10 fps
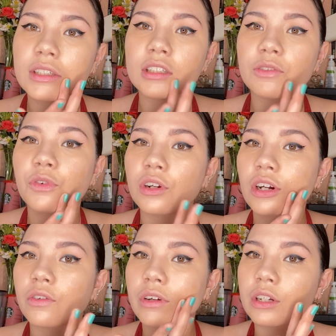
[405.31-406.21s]
It's a full
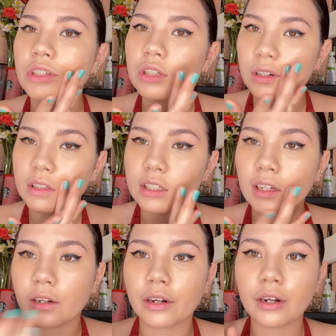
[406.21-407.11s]
coverage
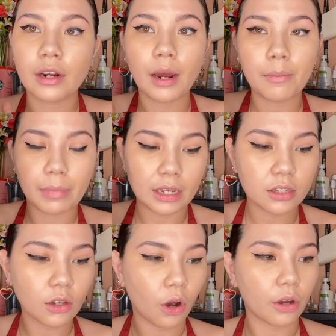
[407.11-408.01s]
concealer based
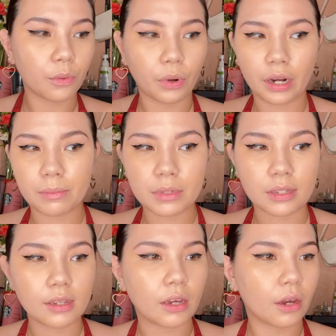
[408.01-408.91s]
on what I'm
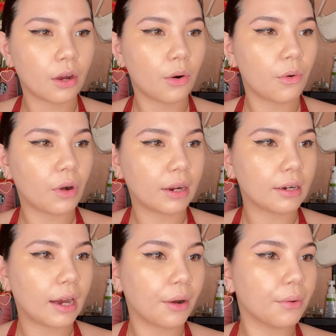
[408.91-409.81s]
seeing right now.